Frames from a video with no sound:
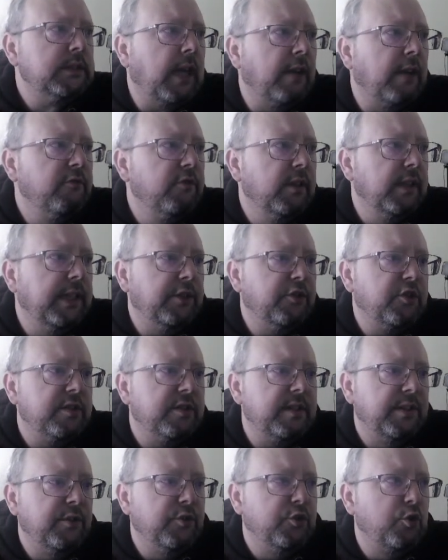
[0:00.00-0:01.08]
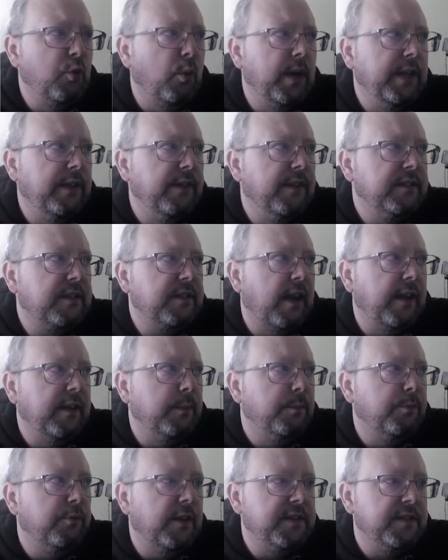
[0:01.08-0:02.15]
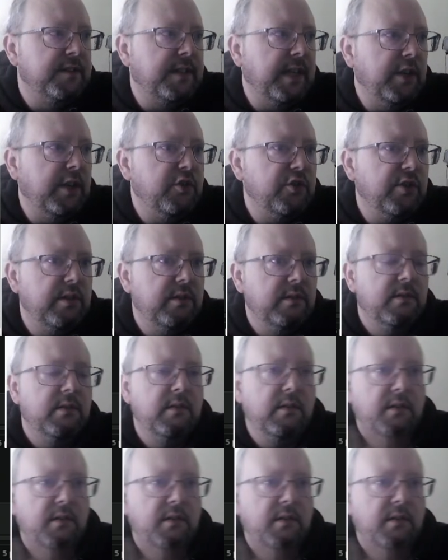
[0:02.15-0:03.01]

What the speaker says: I really just enjoy this kind of presentation